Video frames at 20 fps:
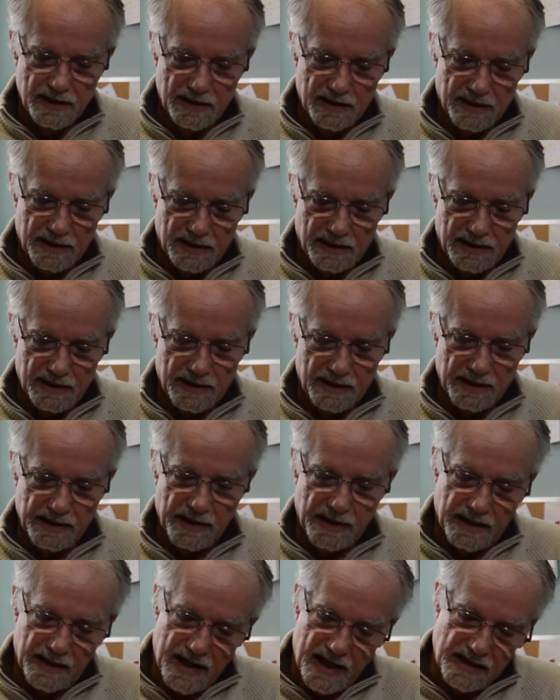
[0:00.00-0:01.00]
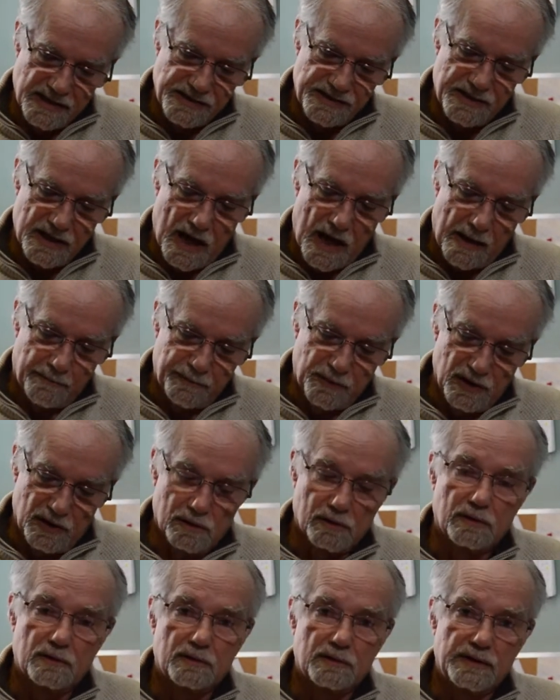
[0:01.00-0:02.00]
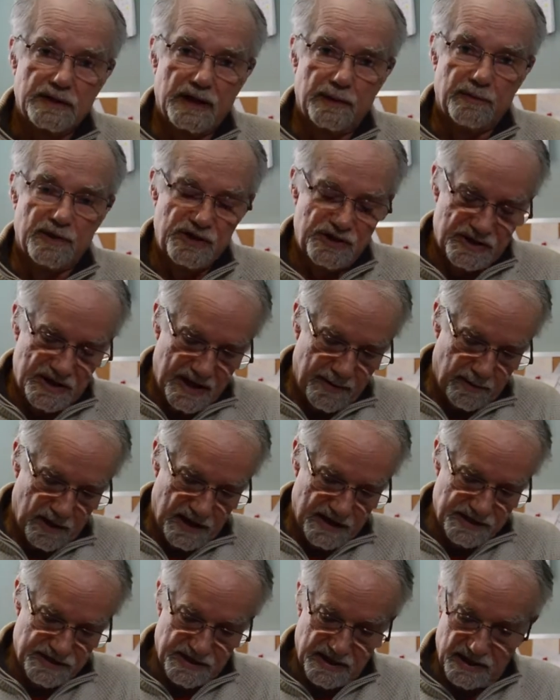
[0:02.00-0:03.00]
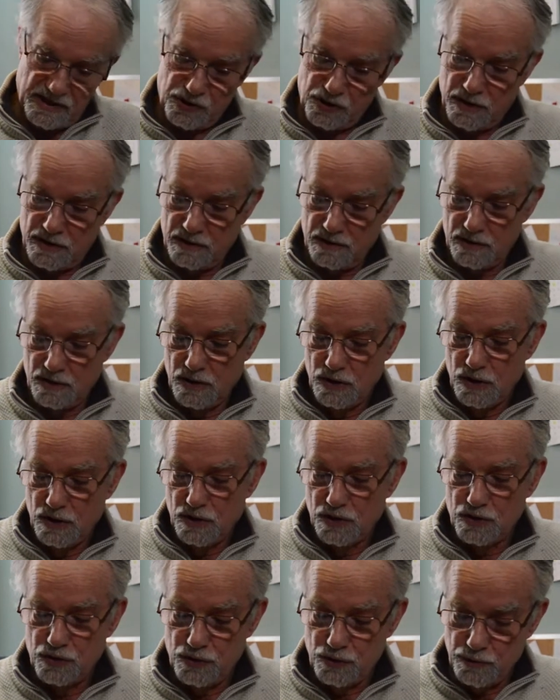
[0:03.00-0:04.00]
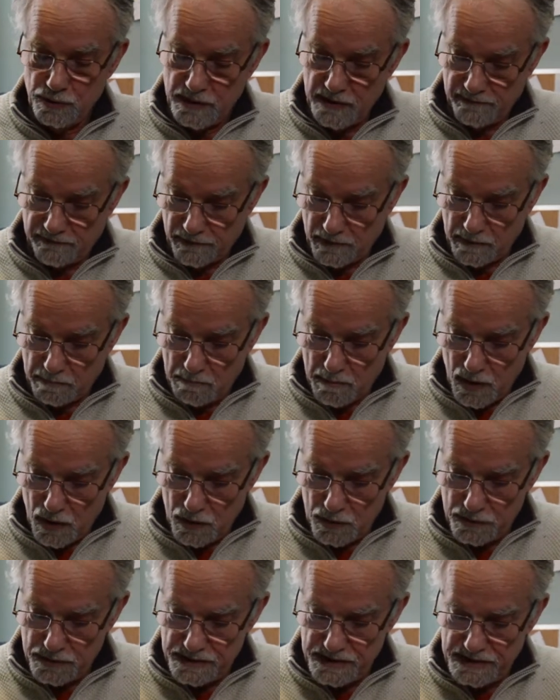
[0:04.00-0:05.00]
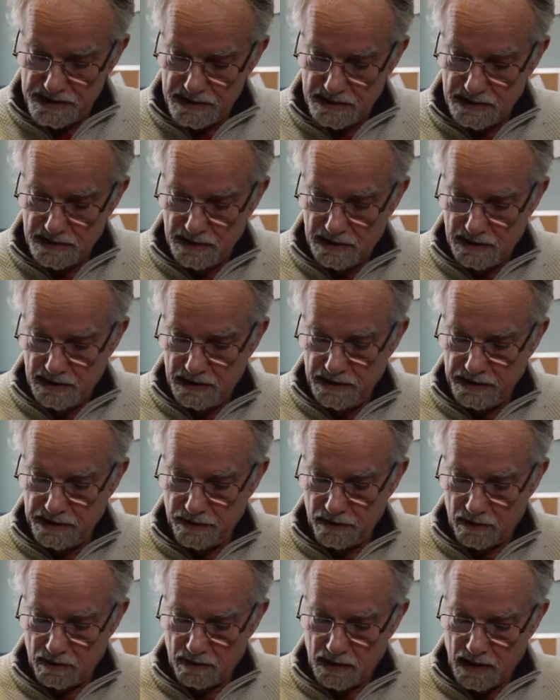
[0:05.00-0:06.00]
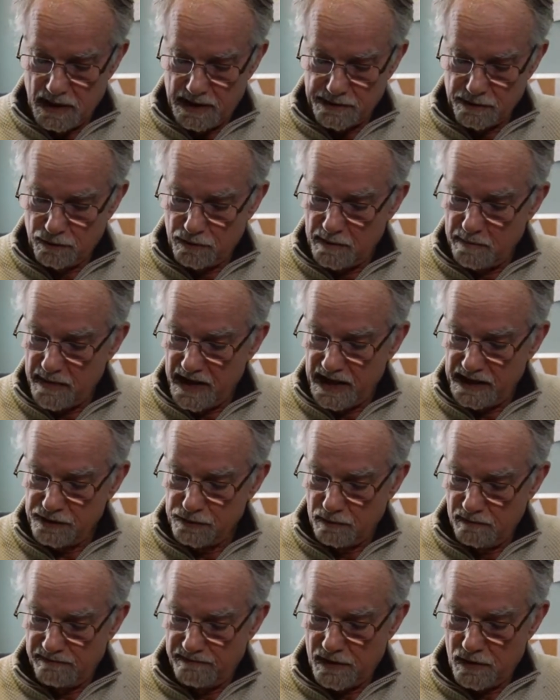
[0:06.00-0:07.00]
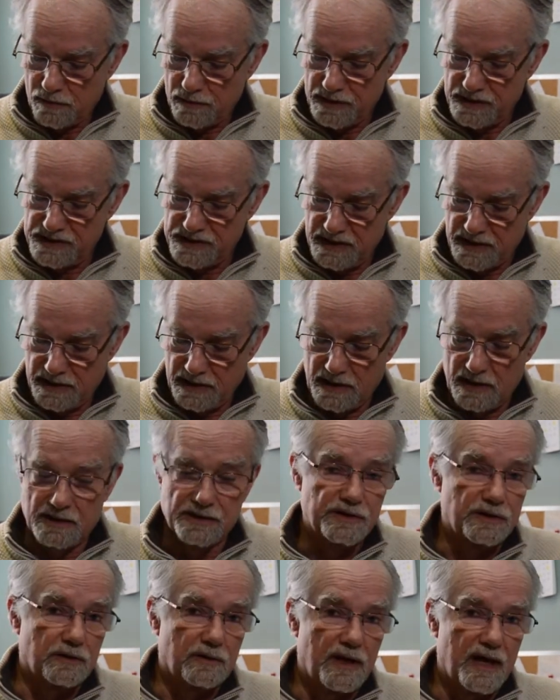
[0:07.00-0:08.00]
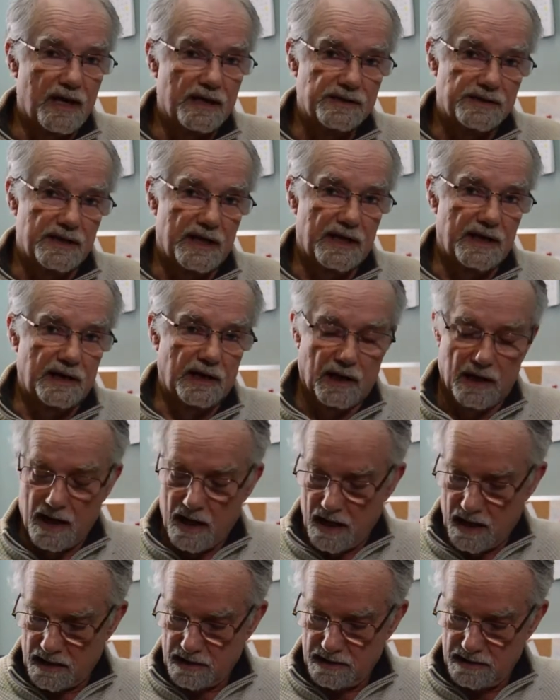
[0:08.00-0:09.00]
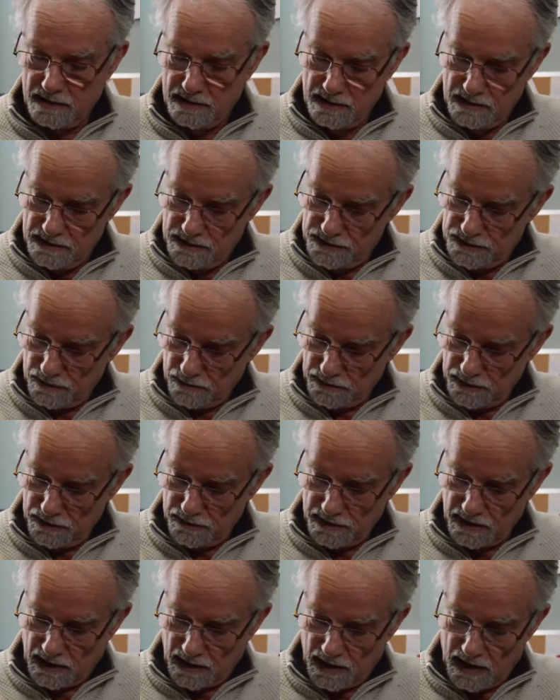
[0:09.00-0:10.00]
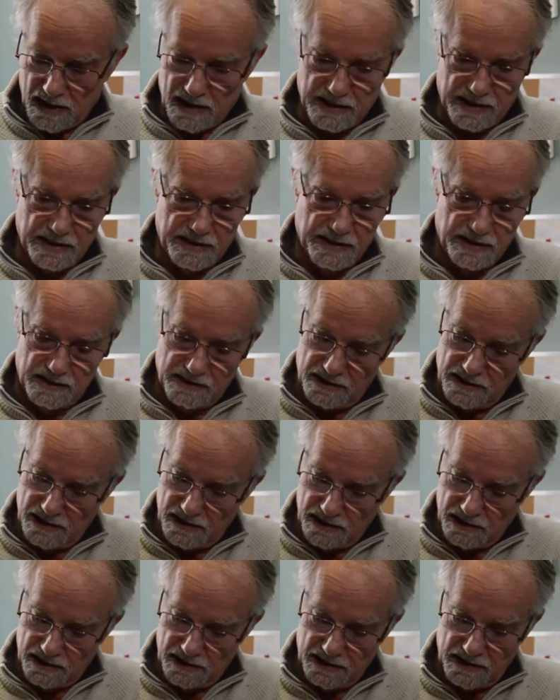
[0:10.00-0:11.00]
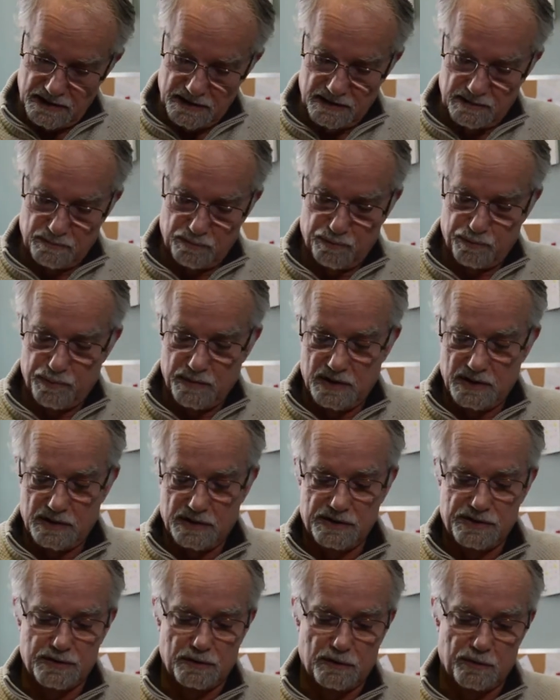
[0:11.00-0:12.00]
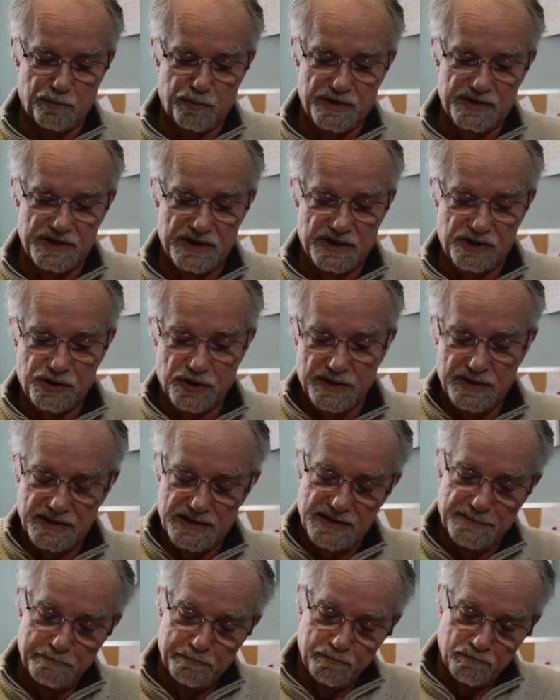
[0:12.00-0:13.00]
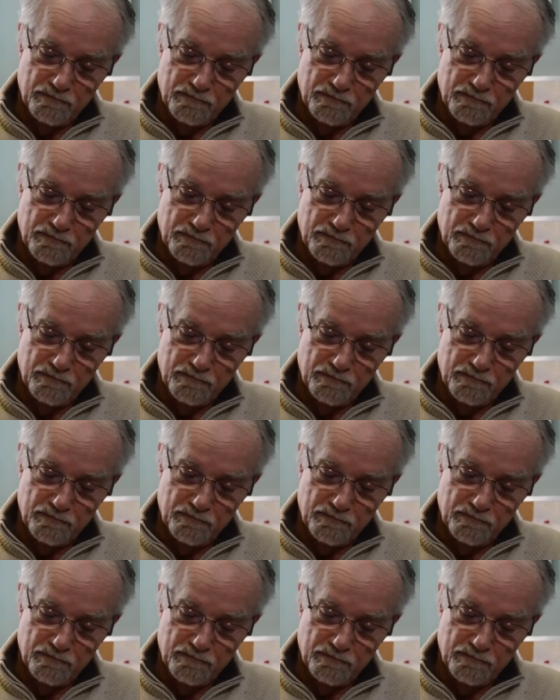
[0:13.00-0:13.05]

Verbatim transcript: Uh, it has optical image stabilization, two different modes, your auto and manual focus, and it also has a lock, so you can lock it in, uh, in uh, certain positions.